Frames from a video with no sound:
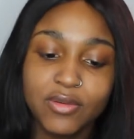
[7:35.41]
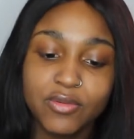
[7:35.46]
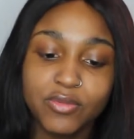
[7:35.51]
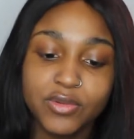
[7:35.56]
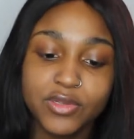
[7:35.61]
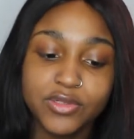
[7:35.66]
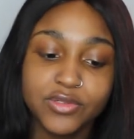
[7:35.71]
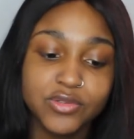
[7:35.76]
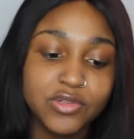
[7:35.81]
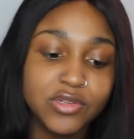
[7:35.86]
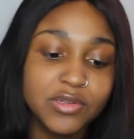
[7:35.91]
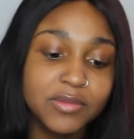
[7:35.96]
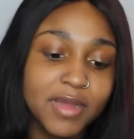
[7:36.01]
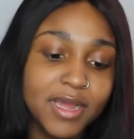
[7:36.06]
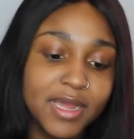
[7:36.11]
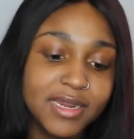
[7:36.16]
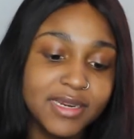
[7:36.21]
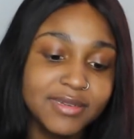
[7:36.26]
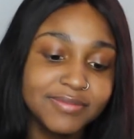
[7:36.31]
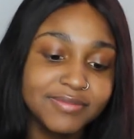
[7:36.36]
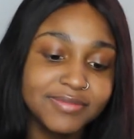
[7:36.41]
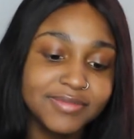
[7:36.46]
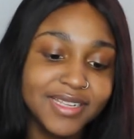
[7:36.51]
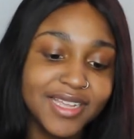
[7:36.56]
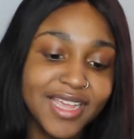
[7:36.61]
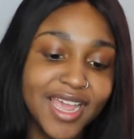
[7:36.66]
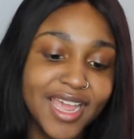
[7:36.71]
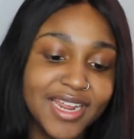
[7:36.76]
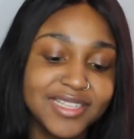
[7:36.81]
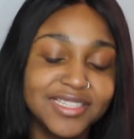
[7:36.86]
Rizul mud,
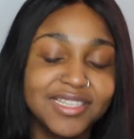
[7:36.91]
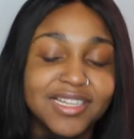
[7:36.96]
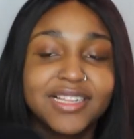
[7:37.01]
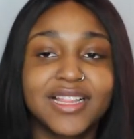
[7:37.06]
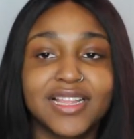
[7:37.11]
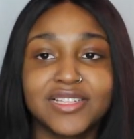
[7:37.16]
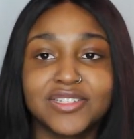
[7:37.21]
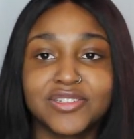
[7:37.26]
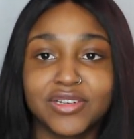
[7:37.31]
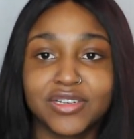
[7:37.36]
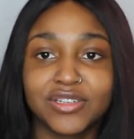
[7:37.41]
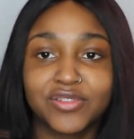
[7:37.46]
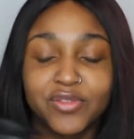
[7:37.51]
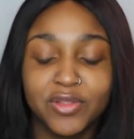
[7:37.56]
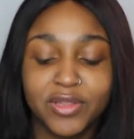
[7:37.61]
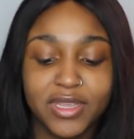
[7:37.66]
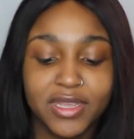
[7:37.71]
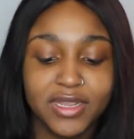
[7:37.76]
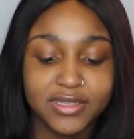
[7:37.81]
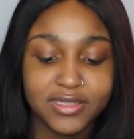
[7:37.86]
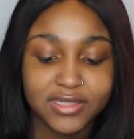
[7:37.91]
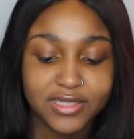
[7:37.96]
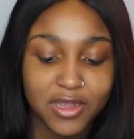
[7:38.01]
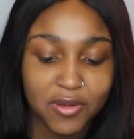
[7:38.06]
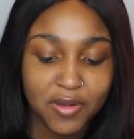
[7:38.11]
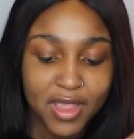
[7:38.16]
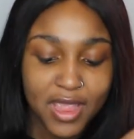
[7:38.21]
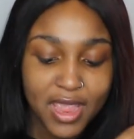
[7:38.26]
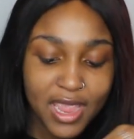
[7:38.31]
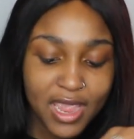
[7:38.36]
and it's a cleanser exfoliant.
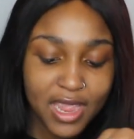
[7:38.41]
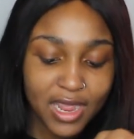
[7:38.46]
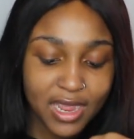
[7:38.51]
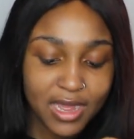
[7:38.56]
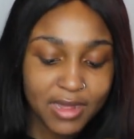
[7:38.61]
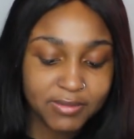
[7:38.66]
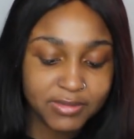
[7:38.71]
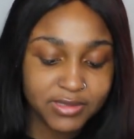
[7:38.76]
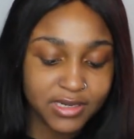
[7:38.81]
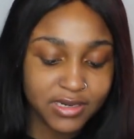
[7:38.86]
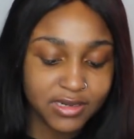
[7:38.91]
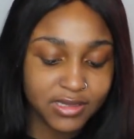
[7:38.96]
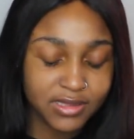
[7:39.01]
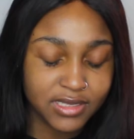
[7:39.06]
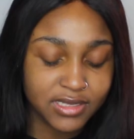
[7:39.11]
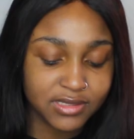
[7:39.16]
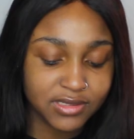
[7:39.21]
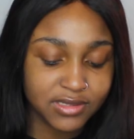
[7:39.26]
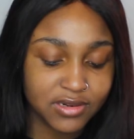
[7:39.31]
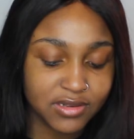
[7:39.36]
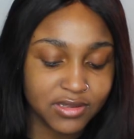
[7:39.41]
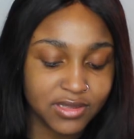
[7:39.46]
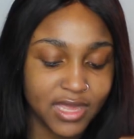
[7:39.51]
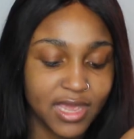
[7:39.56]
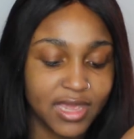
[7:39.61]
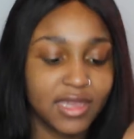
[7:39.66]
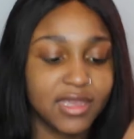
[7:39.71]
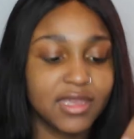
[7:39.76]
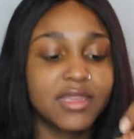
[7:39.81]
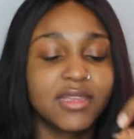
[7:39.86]
So it comes in these little
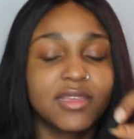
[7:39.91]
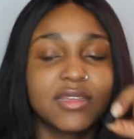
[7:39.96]
like